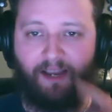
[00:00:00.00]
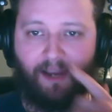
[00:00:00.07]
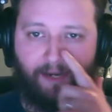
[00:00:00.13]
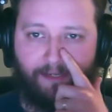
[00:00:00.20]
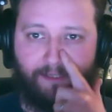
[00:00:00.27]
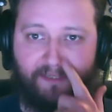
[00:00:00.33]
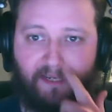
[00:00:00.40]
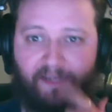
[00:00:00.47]

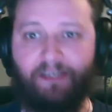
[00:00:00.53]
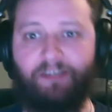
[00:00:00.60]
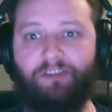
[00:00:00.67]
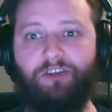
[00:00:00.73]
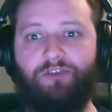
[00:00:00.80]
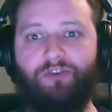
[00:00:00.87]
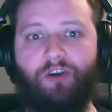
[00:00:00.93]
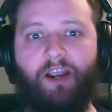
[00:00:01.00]
I decided
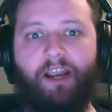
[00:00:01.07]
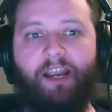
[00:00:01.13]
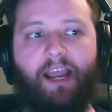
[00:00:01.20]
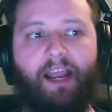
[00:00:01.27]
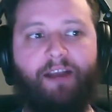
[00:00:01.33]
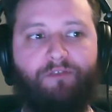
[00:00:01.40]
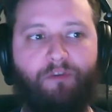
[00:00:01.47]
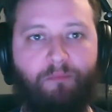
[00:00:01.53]
to try
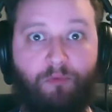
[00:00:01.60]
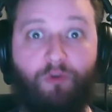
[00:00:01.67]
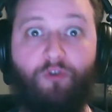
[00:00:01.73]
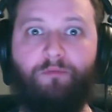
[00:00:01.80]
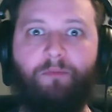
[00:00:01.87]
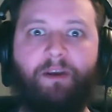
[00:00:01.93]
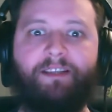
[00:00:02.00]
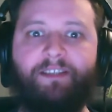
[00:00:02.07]
and
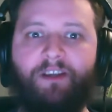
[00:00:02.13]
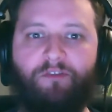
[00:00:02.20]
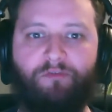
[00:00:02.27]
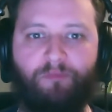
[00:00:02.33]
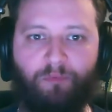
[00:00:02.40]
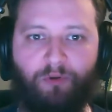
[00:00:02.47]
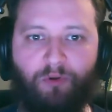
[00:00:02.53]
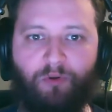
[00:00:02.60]
remove myself
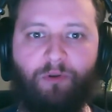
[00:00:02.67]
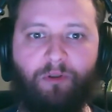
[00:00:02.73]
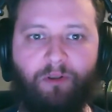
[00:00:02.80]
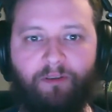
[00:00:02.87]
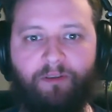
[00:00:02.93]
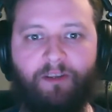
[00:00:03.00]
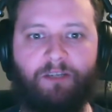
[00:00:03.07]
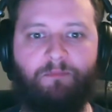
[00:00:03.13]
from
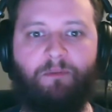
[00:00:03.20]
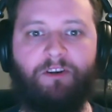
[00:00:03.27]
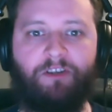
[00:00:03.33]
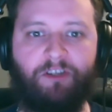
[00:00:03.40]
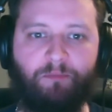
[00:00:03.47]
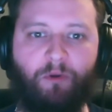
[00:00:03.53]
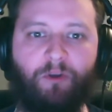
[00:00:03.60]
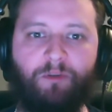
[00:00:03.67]
Google as much
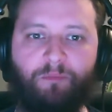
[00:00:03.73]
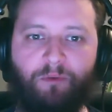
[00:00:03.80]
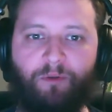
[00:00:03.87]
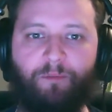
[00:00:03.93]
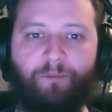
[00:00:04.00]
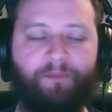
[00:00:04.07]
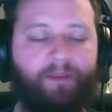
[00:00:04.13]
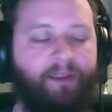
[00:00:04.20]
as
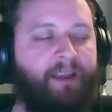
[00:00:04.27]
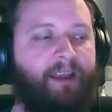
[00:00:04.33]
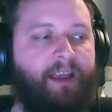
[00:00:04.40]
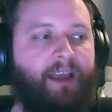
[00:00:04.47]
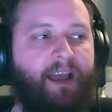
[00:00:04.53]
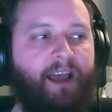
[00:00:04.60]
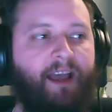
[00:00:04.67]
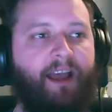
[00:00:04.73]
possible.
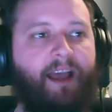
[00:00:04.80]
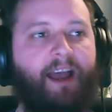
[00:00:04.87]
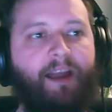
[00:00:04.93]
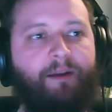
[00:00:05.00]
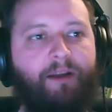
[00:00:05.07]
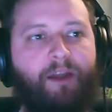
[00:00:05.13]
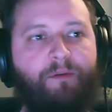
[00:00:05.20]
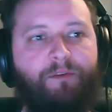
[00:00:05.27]

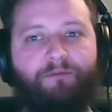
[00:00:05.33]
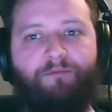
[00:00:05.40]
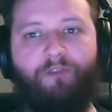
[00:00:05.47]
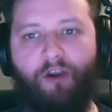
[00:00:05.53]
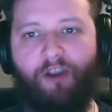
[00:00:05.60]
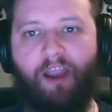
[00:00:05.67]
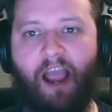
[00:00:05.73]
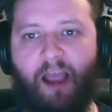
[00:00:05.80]
I was
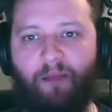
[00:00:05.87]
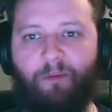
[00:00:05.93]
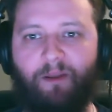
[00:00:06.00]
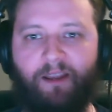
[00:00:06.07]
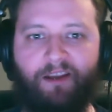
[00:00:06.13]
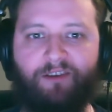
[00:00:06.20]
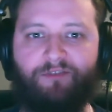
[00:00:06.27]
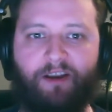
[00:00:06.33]
very
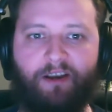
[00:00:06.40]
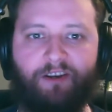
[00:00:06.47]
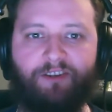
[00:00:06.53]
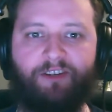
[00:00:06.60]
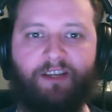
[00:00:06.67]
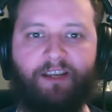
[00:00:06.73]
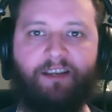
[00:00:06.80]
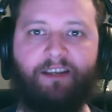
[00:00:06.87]
happily
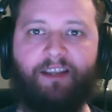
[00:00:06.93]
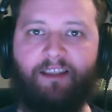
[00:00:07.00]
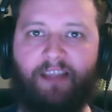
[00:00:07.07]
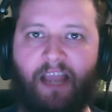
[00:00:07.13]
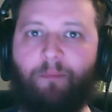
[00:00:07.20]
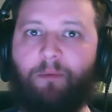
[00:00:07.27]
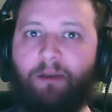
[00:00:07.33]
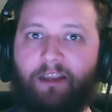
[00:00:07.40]
entrenched in
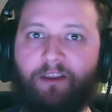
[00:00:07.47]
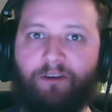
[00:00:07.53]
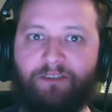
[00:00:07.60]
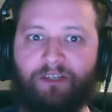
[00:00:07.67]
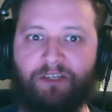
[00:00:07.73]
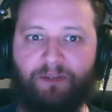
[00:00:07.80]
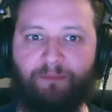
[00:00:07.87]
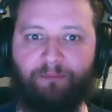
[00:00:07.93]
the Apple
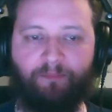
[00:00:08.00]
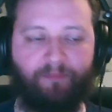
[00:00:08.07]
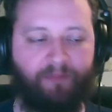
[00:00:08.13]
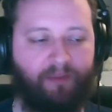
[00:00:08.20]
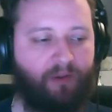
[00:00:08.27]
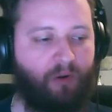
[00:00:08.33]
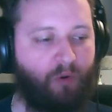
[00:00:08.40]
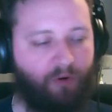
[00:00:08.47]
ecosystem.
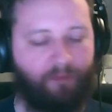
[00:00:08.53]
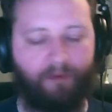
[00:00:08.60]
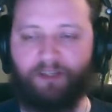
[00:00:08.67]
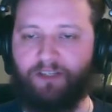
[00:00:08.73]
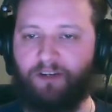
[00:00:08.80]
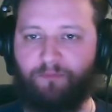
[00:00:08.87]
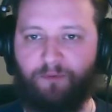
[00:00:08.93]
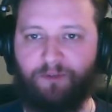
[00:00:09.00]
All of my
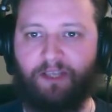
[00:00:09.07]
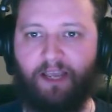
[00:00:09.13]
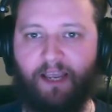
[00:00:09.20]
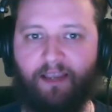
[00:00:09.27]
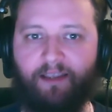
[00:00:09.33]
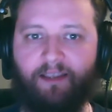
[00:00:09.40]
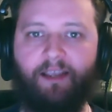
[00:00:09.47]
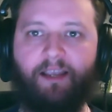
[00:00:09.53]
stuff was
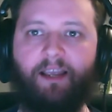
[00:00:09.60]
there.